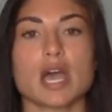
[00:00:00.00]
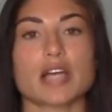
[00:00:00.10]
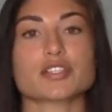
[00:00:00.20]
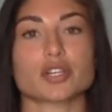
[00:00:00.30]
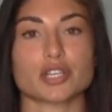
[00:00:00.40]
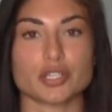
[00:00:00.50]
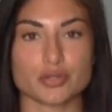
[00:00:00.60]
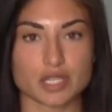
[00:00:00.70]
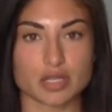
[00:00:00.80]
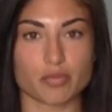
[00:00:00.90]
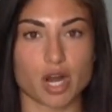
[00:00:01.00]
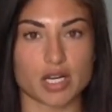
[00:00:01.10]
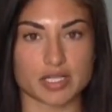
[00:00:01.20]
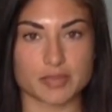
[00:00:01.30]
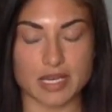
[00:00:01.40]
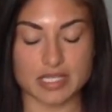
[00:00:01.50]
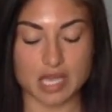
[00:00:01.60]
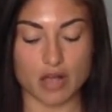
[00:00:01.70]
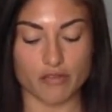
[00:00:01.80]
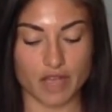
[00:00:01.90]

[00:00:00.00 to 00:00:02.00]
I started using the products myself,